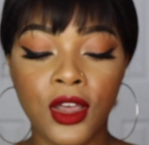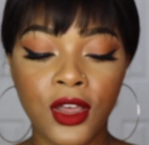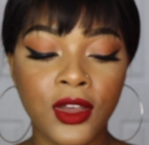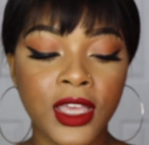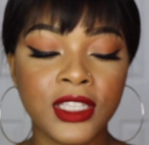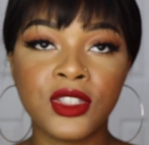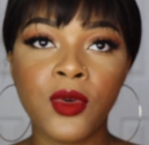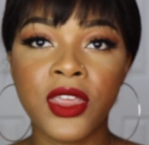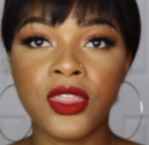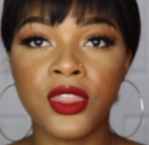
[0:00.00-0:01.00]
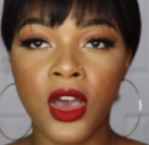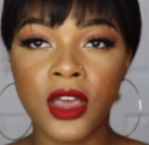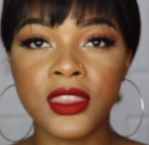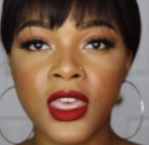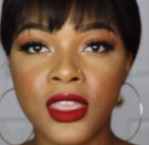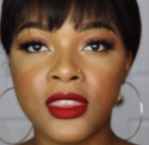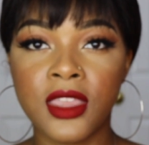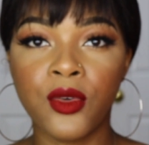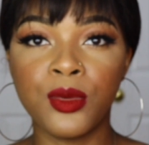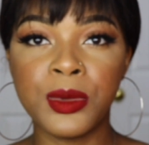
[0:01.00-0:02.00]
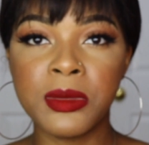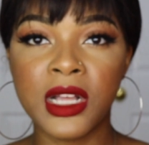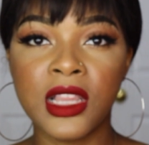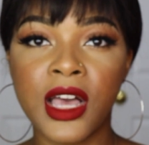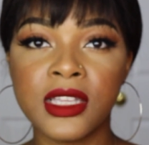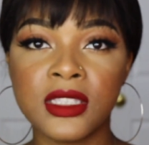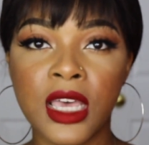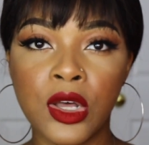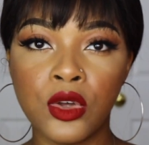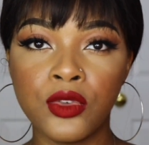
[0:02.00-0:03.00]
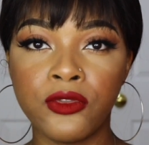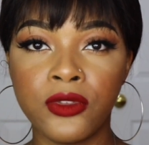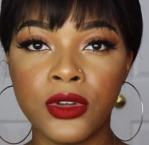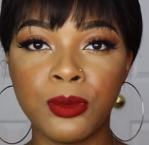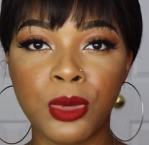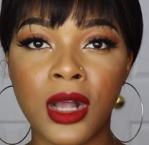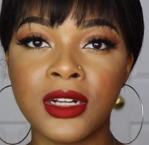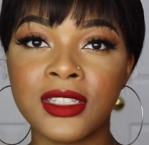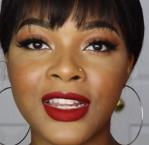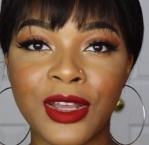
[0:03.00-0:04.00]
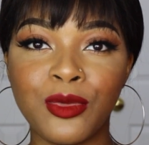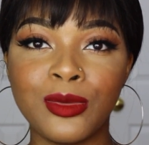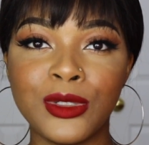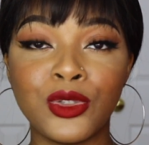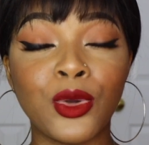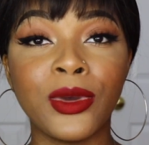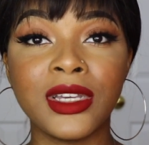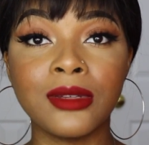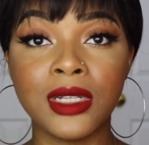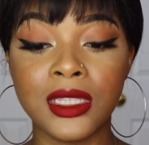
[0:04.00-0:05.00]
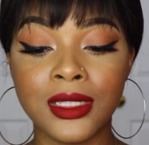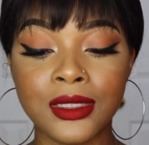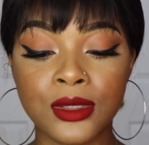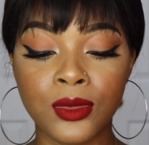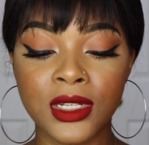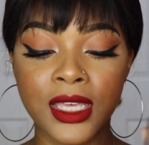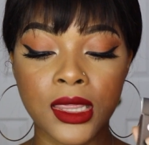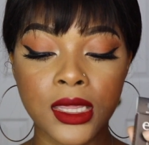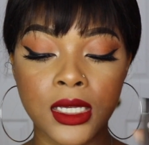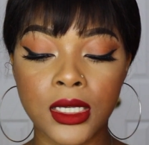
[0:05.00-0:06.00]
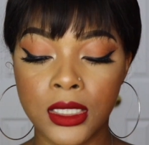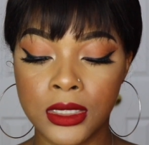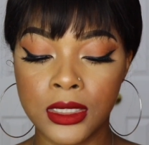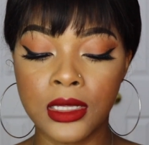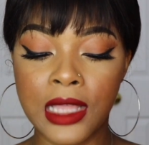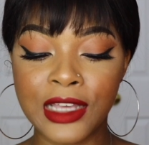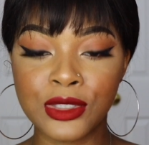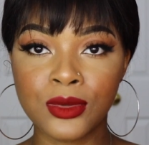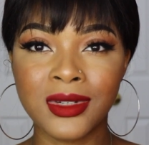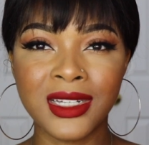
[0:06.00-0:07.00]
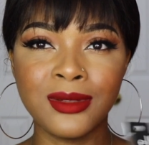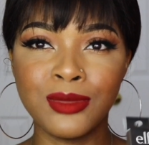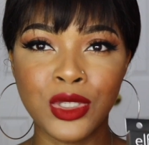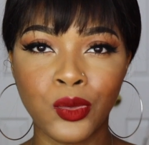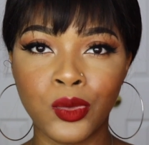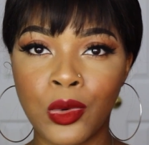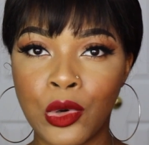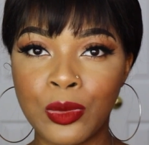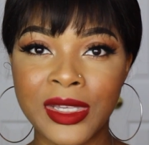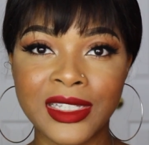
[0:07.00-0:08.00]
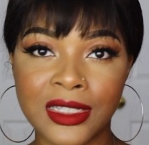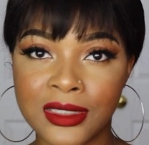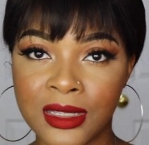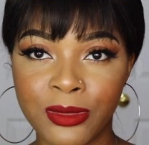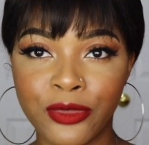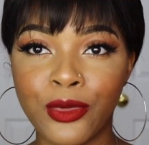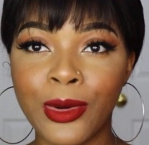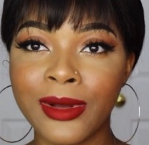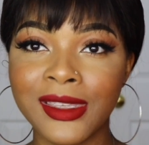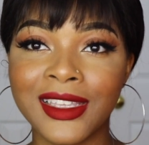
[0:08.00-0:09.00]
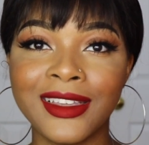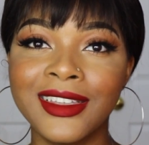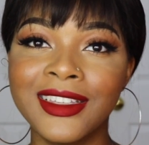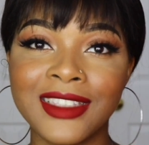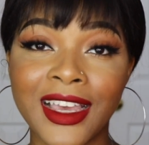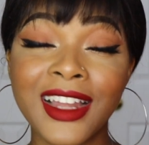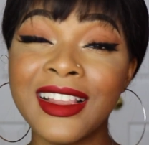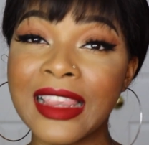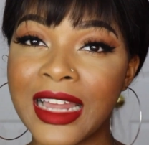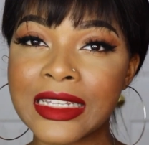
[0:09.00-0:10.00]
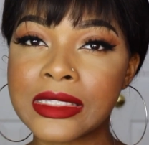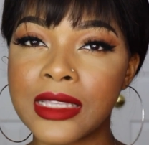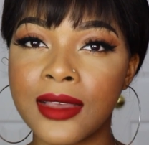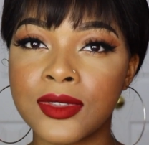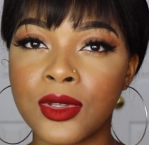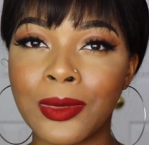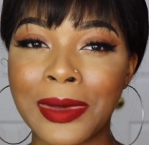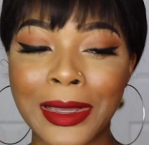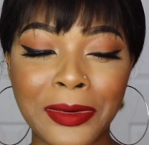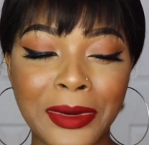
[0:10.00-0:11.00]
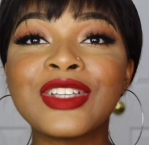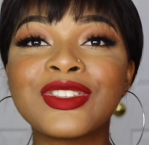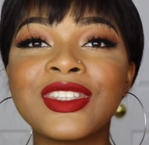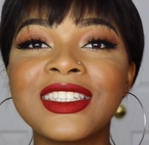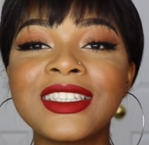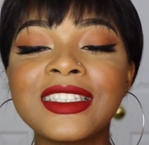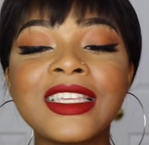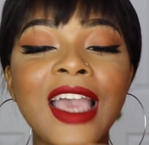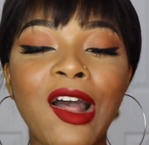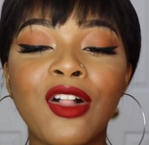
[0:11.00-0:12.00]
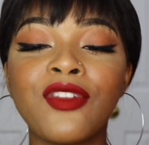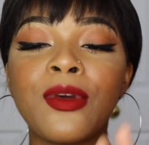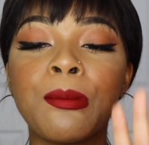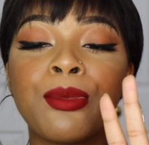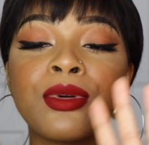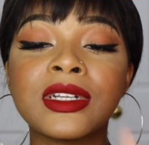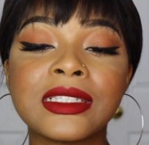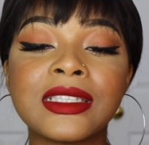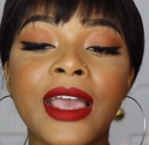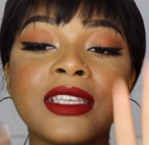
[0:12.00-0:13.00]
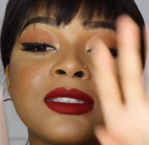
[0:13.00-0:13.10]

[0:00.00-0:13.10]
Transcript: Okay, so I thought that that would be my last e.l.f. product that I would be showing, but this one I think is the last one. Don't quote me, as I said before, because I got a lot of stuff, so I don't know. So this is the e.l.f. Precise